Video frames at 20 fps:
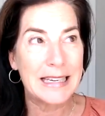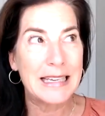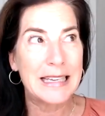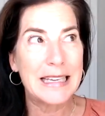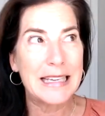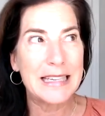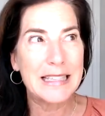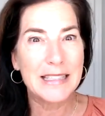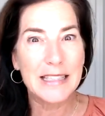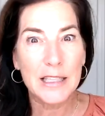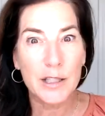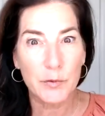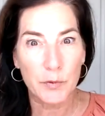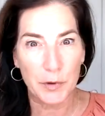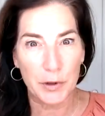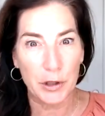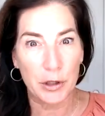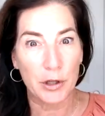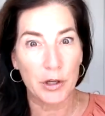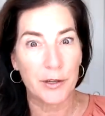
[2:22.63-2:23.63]
Is this really
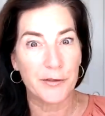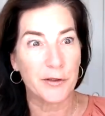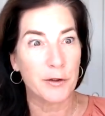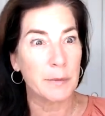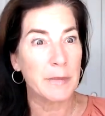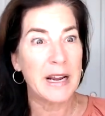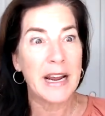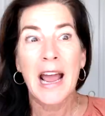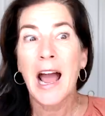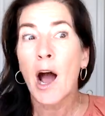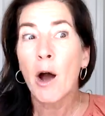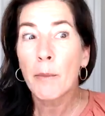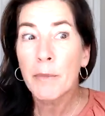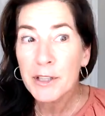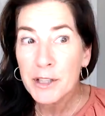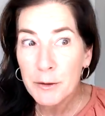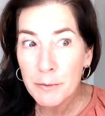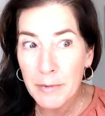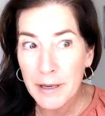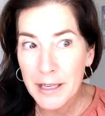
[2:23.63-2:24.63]
good for me? How much
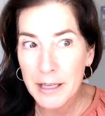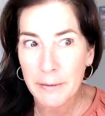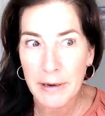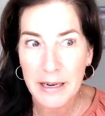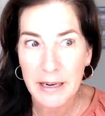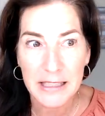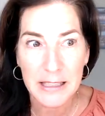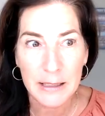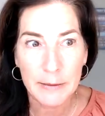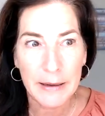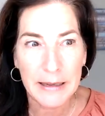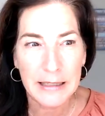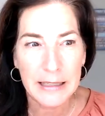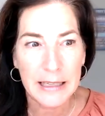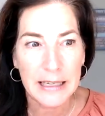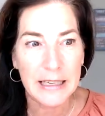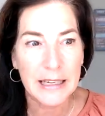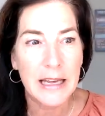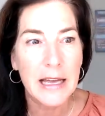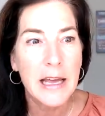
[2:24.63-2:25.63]
money am I
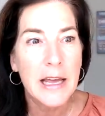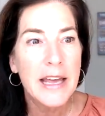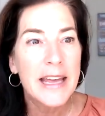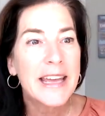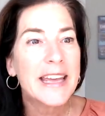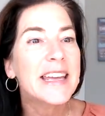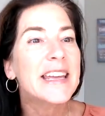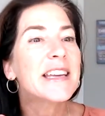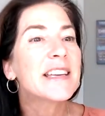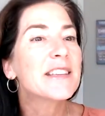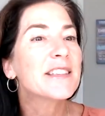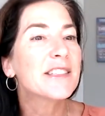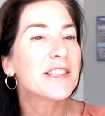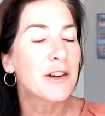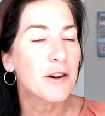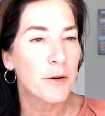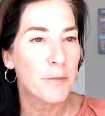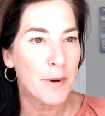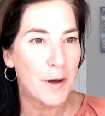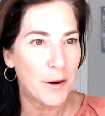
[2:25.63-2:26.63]
spending? Is there a
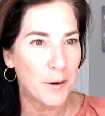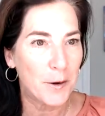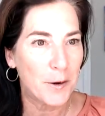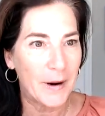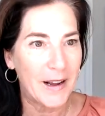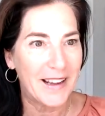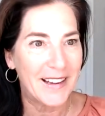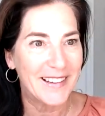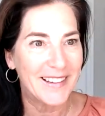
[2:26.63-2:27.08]
better way?